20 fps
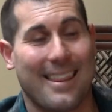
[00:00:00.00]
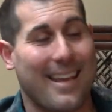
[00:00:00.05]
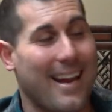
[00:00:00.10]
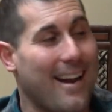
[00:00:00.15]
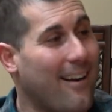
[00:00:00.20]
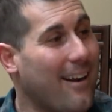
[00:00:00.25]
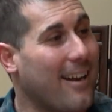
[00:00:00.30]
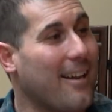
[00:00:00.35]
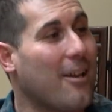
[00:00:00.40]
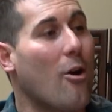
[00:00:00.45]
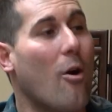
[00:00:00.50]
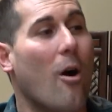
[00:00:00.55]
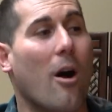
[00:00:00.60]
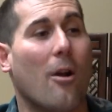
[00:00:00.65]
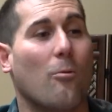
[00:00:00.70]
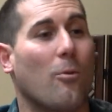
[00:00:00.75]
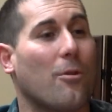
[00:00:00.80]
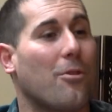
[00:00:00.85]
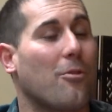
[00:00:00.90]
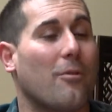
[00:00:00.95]
there and go
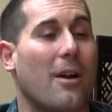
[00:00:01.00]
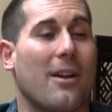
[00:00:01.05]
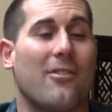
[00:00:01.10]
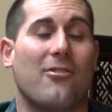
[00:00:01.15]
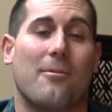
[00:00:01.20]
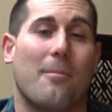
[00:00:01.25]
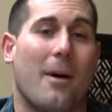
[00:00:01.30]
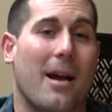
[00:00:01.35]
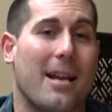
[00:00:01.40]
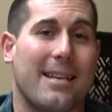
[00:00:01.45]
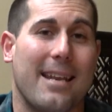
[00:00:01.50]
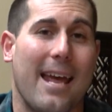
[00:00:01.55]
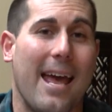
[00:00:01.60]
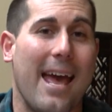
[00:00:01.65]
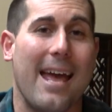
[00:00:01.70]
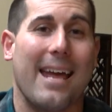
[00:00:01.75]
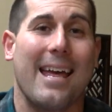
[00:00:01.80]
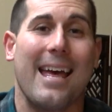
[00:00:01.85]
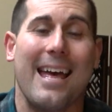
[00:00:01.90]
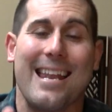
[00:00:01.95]
on with the rest of my
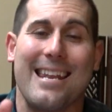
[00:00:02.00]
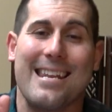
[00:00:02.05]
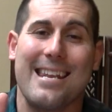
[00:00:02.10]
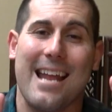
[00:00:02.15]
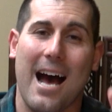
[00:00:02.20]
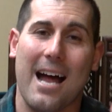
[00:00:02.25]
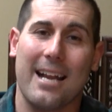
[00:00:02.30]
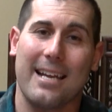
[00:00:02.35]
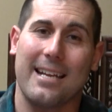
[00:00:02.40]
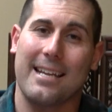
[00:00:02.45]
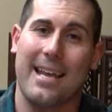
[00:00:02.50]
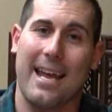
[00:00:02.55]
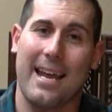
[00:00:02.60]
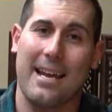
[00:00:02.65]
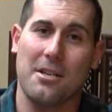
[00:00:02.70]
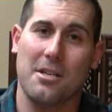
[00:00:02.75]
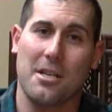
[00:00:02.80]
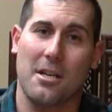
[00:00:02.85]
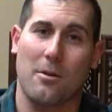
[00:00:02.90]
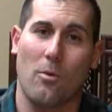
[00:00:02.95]
day not
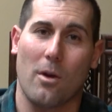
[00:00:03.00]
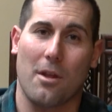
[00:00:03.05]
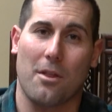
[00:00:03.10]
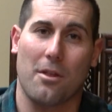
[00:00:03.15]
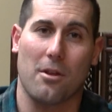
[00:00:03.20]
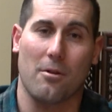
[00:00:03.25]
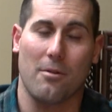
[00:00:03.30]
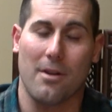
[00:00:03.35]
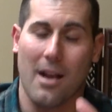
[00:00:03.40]
engaging with you,